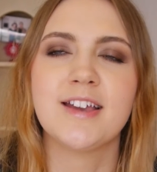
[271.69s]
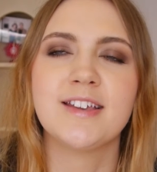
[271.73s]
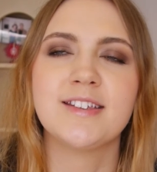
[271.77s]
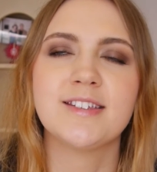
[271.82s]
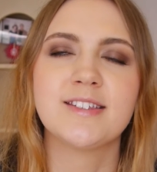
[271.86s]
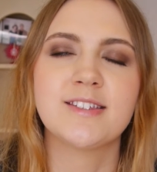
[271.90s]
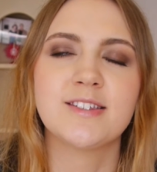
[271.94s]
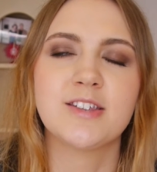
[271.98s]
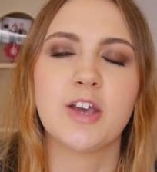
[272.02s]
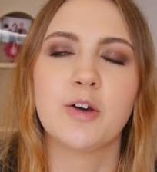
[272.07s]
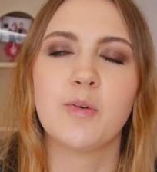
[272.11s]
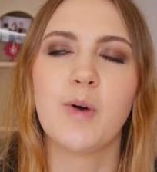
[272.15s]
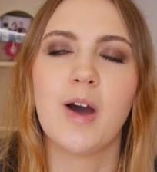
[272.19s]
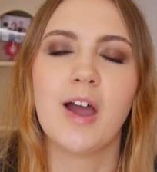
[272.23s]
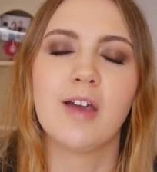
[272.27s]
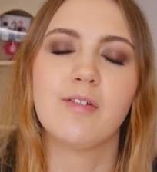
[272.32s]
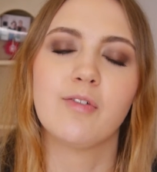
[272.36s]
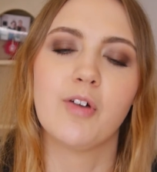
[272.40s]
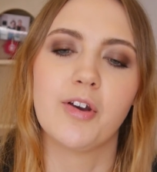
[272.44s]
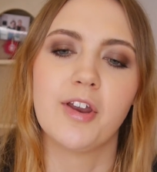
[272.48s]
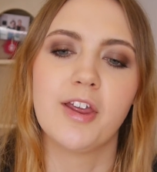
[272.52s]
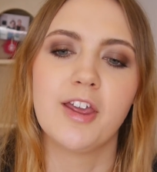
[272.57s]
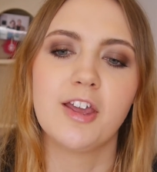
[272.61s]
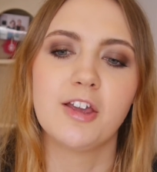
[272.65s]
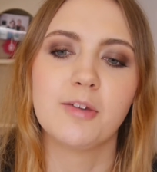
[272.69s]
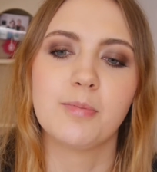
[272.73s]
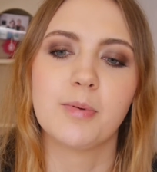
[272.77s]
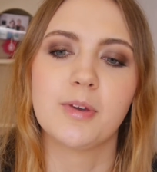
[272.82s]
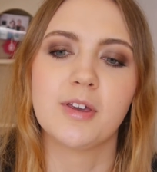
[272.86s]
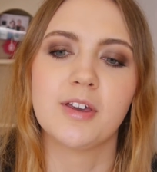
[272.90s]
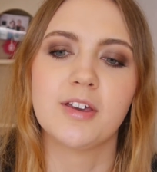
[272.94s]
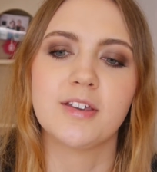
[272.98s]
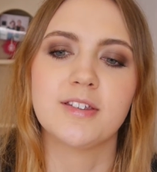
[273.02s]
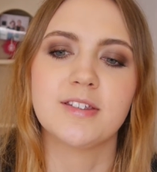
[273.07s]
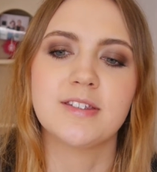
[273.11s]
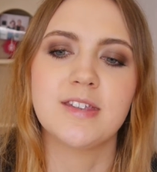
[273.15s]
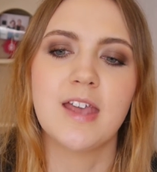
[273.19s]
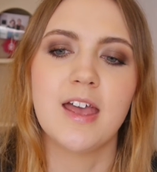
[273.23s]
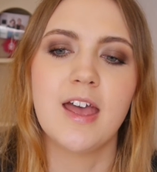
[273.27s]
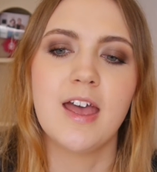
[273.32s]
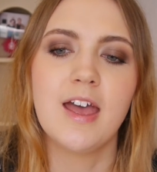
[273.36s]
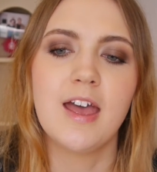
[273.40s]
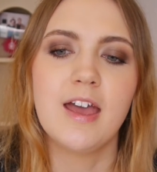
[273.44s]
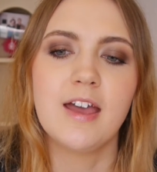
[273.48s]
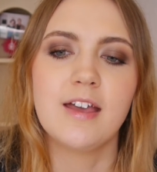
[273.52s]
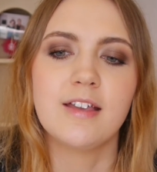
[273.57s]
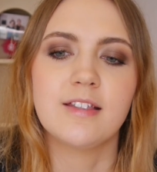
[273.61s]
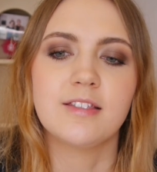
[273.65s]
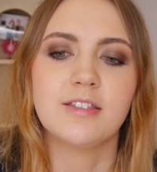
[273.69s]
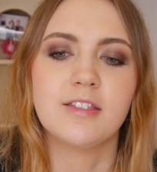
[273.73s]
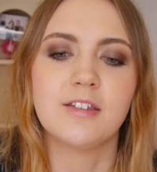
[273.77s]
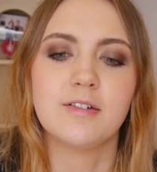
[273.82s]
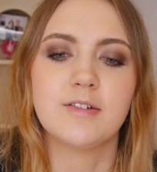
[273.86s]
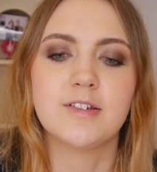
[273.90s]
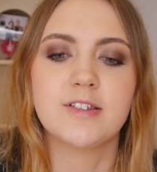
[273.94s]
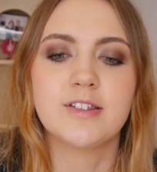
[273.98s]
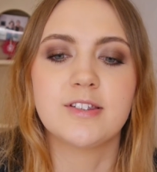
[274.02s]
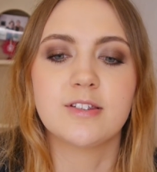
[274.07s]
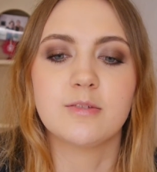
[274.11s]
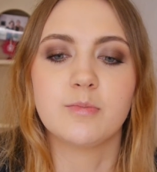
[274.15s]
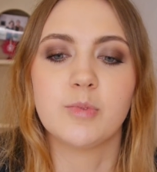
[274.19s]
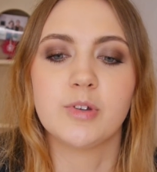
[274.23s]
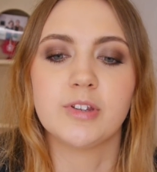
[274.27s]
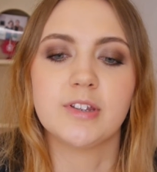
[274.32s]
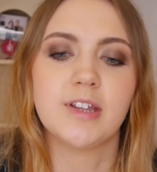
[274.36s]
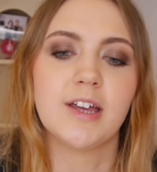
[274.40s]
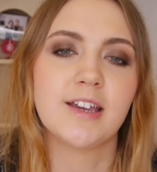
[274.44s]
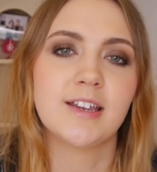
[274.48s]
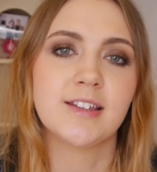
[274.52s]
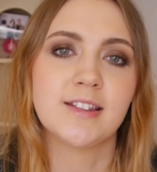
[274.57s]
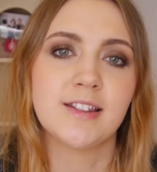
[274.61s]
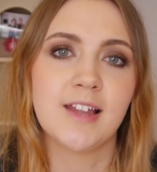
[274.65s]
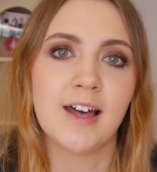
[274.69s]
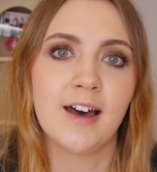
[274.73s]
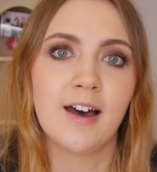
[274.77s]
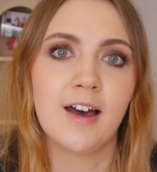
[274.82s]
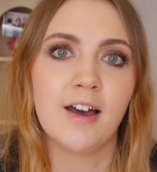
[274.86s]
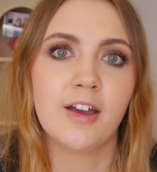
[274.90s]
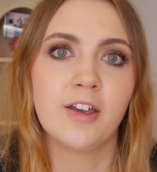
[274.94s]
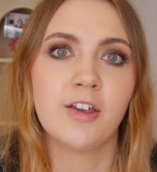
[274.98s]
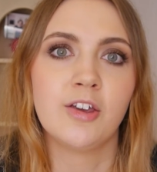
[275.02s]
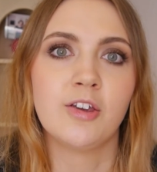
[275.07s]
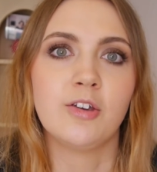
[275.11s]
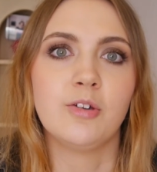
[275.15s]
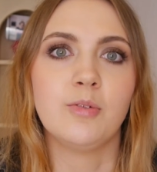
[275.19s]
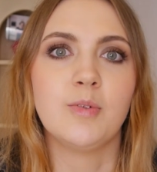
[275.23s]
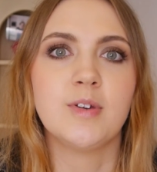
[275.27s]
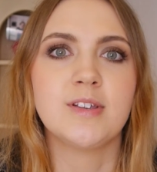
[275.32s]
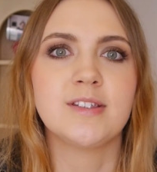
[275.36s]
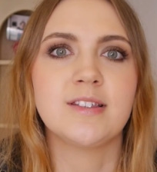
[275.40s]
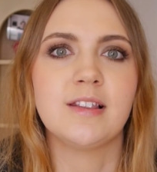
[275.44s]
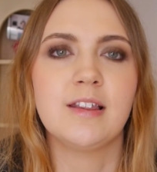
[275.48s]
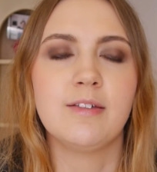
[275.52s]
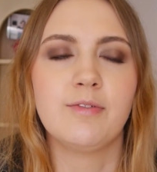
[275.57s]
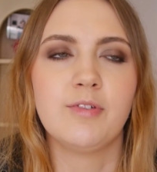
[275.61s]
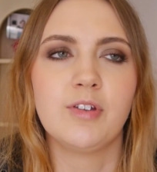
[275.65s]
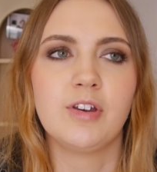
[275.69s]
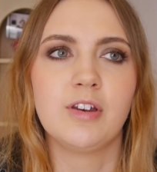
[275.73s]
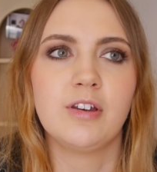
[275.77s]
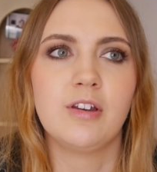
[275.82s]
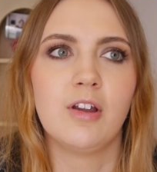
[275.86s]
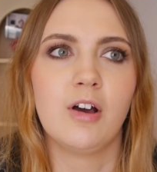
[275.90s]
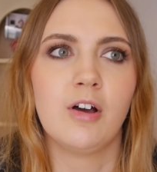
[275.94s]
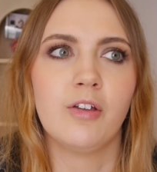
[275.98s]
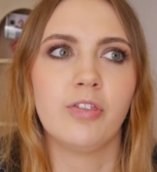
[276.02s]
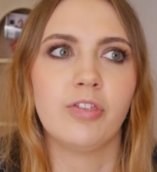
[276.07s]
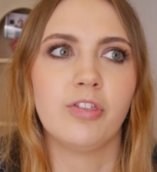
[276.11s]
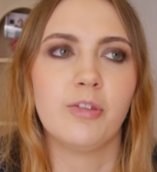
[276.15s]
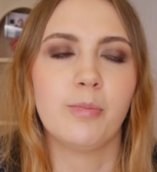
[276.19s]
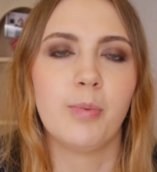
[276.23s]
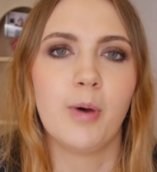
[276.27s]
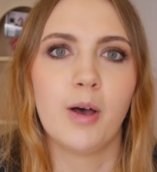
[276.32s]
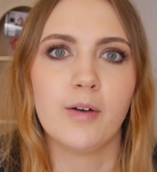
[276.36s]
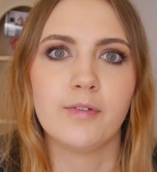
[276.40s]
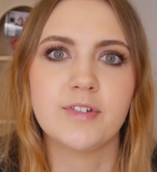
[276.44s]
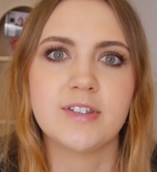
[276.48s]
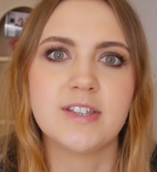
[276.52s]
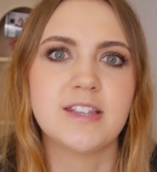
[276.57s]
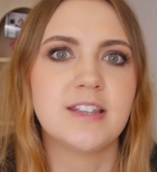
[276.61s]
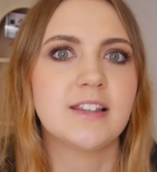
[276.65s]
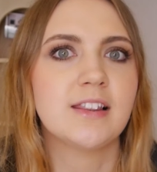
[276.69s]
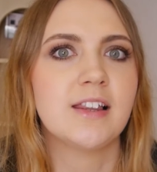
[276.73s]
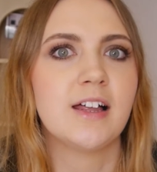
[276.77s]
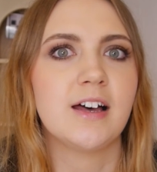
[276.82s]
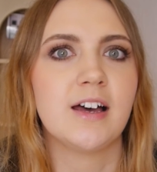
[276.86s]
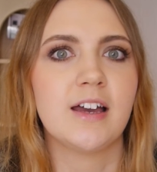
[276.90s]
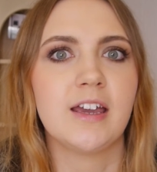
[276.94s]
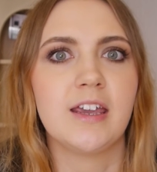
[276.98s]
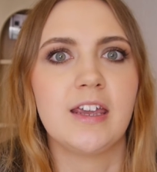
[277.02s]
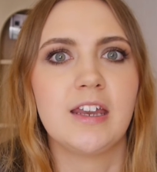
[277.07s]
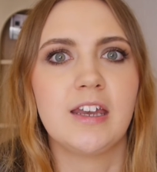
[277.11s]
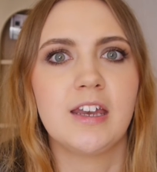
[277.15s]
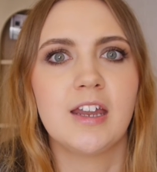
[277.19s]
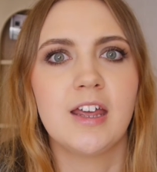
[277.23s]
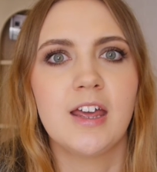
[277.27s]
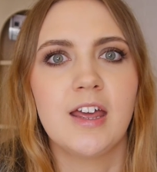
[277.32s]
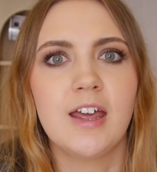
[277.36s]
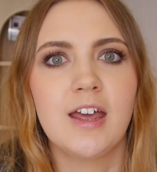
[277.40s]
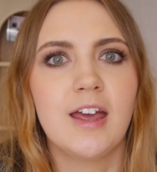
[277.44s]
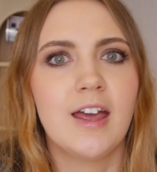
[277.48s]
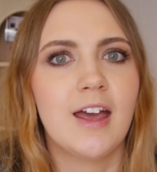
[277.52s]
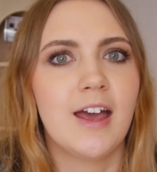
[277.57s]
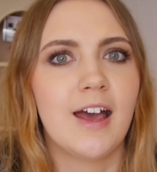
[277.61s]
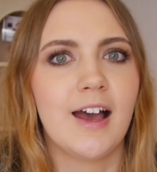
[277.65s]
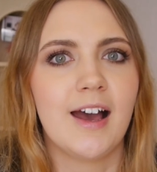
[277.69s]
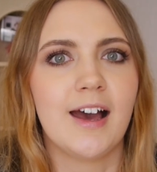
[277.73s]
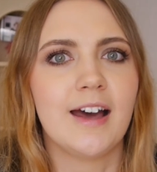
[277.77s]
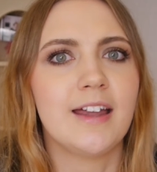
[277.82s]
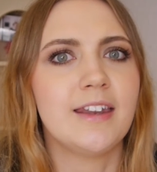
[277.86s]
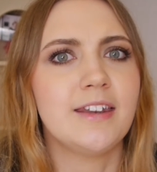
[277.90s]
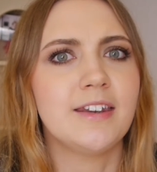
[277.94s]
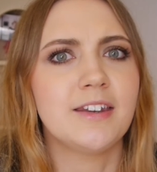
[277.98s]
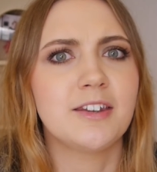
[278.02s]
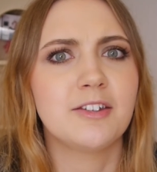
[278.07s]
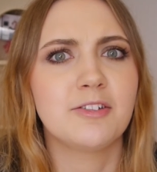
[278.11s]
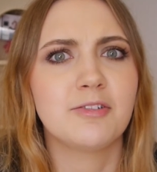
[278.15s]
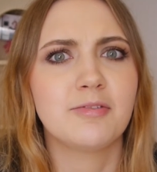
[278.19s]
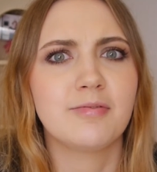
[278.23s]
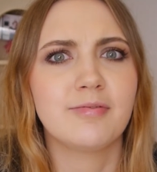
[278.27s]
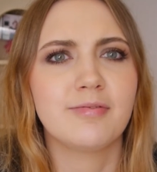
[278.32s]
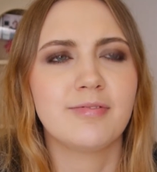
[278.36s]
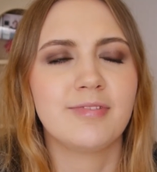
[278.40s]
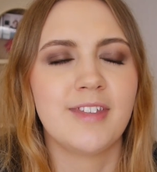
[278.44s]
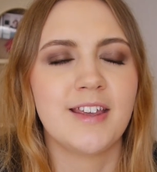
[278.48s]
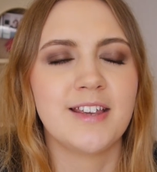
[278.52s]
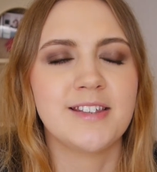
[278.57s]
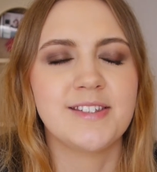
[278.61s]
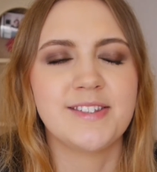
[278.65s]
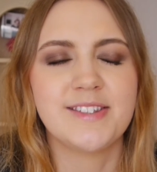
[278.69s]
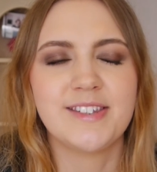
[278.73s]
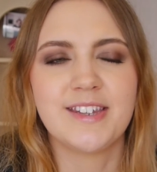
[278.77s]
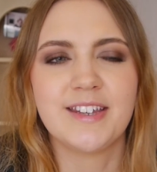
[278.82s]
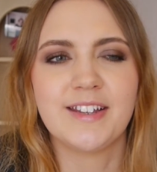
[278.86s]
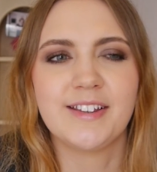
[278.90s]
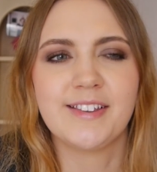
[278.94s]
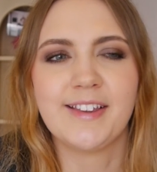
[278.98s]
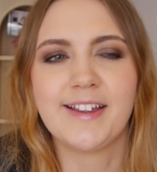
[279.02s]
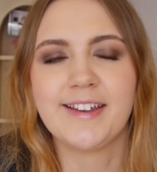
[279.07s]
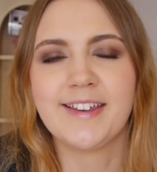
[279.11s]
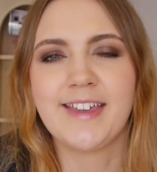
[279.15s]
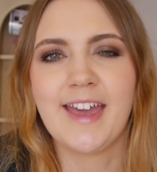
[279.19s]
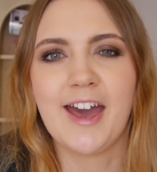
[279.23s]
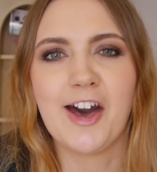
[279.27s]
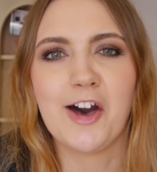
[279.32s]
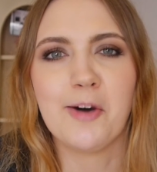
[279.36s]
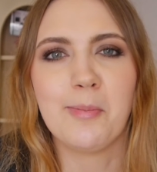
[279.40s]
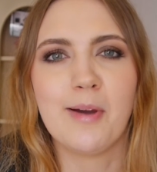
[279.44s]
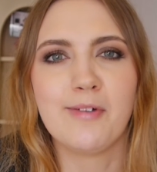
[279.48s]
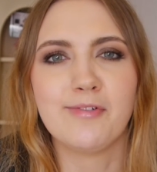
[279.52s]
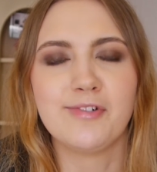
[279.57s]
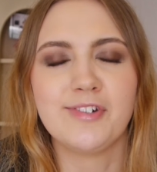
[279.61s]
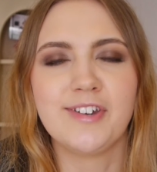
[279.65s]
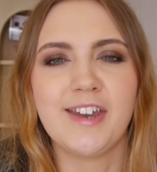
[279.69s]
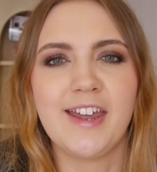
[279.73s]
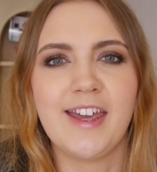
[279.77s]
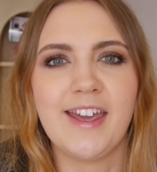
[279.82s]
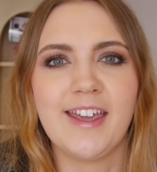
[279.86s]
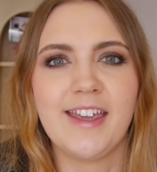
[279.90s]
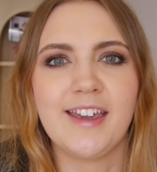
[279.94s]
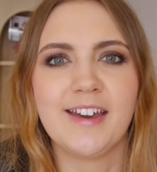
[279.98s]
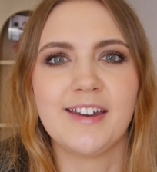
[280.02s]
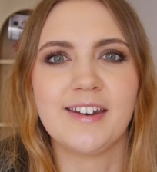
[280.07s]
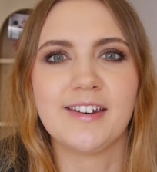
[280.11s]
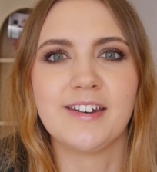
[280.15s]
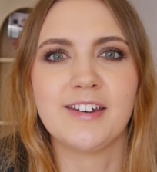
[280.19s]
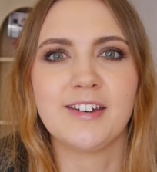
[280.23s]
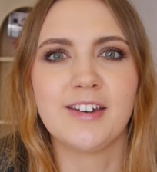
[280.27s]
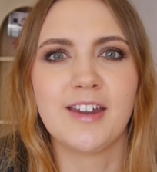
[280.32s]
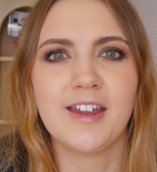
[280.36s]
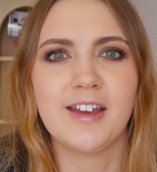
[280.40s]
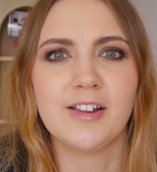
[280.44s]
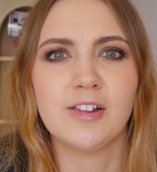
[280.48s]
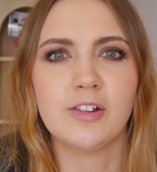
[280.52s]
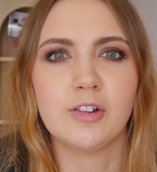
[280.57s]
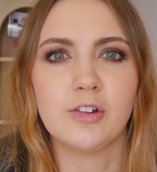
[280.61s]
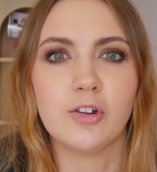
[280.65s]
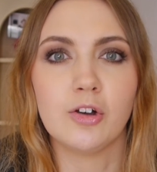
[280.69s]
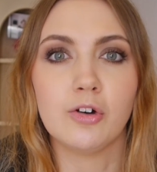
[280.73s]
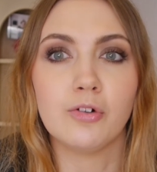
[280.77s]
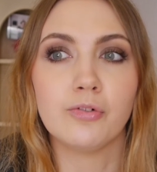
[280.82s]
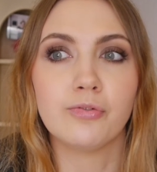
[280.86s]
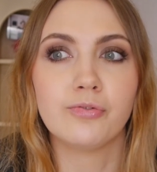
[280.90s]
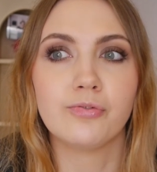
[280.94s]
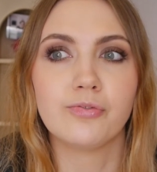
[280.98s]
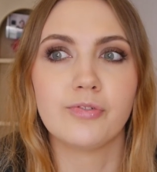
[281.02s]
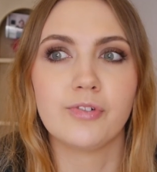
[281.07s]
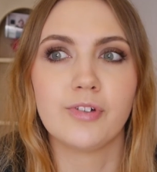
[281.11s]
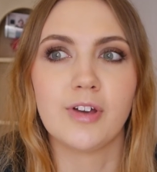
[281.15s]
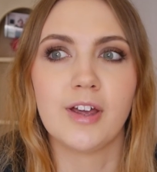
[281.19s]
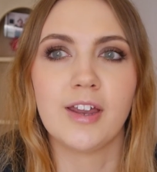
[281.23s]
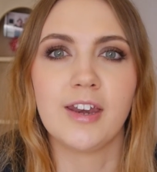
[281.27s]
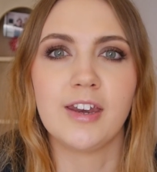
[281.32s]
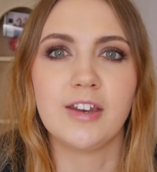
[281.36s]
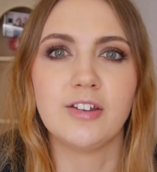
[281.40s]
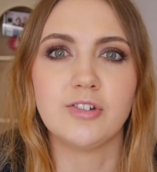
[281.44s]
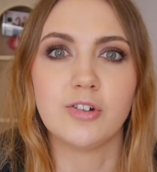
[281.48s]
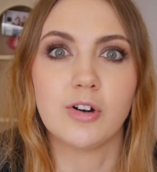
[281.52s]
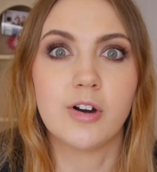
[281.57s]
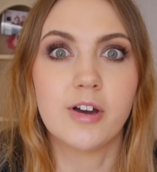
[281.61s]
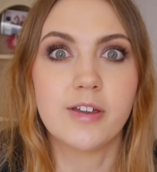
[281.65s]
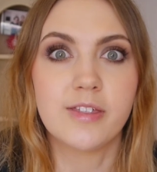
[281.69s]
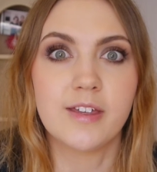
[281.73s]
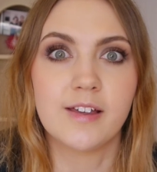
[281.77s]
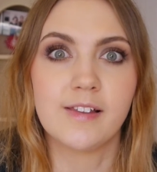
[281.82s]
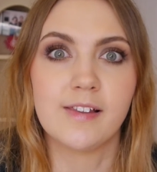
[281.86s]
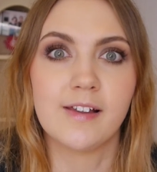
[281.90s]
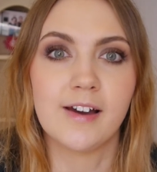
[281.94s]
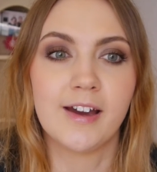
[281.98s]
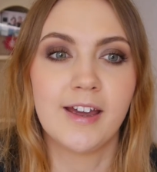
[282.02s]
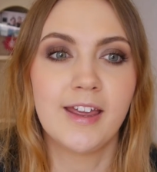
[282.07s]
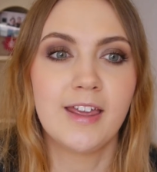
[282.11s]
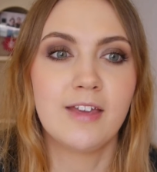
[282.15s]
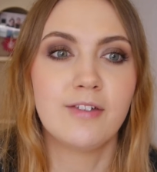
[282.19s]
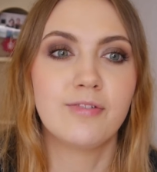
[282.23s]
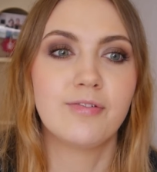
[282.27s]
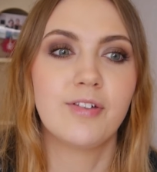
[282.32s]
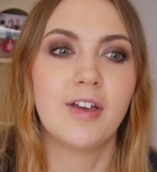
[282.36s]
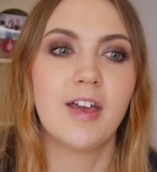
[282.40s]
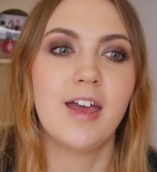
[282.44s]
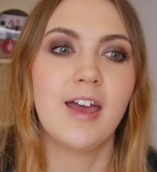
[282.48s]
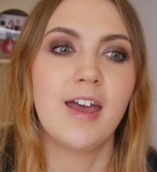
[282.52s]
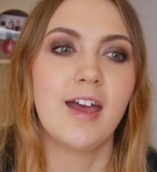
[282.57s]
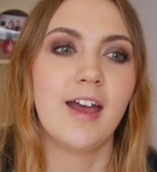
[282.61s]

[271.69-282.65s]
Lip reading: It's so ironic because there is someone like that who is living on the poverty line and they still like get up every day and love and enjoy their life,